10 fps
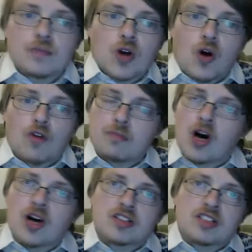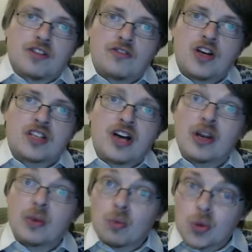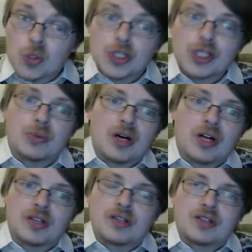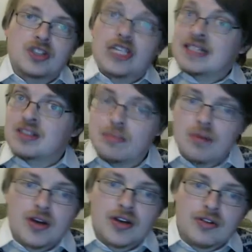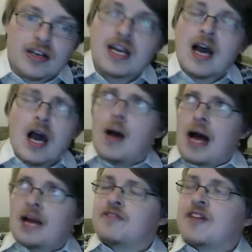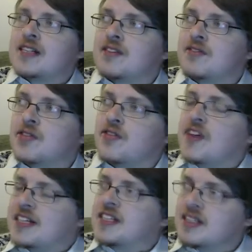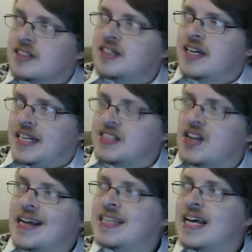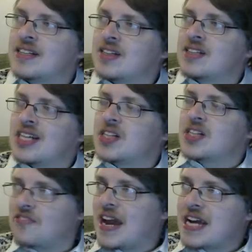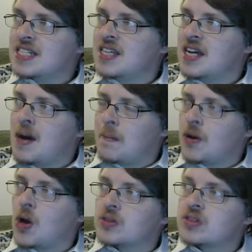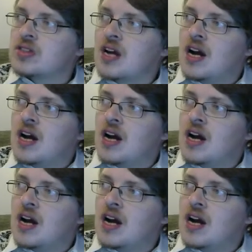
of Mars as a fertile and watery world. She adds in Mercury, and in fact, the fact that it's like that does actually affect plots.